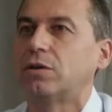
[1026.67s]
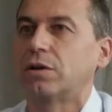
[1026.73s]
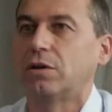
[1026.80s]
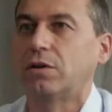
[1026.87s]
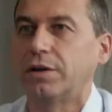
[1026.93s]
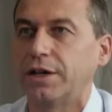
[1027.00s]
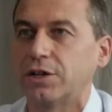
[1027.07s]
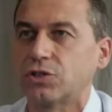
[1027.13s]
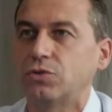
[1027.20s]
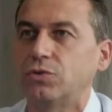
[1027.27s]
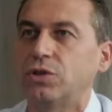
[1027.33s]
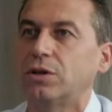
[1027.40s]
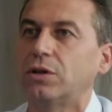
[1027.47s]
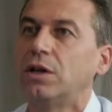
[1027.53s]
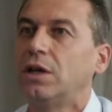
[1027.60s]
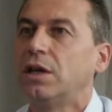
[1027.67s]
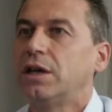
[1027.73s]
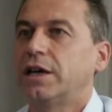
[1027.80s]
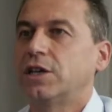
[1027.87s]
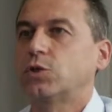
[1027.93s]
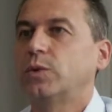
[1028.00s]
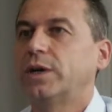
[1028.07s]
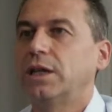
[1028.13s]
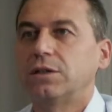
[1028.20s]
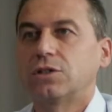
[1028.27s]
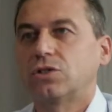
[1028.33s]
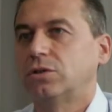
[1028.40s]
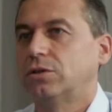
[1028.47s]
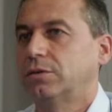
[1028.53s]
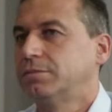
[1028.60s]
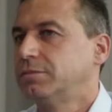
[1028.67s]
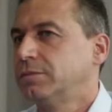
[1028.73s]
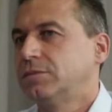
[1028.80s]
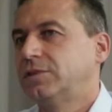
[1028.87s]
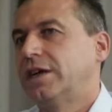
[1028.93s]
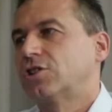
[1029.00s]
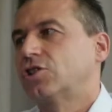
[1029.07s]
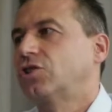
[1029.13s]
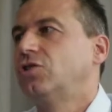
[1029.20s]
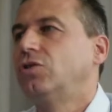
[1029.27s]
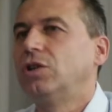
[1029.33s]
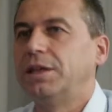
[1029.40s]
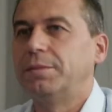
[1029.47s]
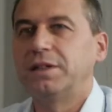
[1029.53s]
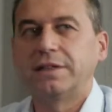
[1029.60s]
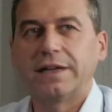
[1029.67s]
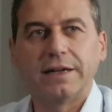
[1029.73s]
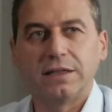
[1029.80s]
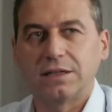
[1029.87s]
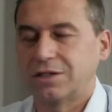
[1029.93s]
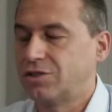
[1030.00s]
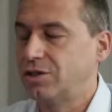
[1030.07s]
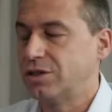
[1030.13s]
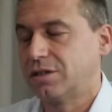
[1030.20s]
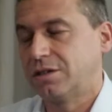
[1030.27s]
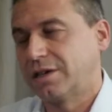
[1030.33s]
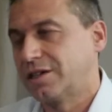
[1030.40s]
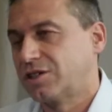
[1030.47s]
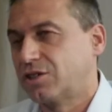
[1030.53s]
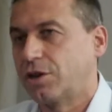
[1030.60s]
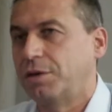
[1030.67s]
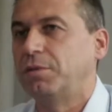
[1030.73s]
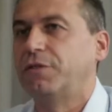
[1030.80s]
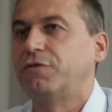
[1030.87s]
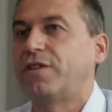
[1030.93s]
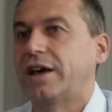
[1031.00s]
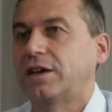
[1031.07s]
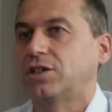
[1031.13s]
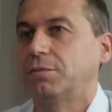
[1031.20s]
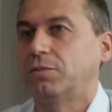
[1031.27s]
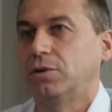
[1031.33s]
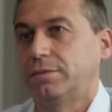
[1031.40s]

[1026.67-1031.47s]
on-air studio as well. So there's no limit, and it's extremely flexible.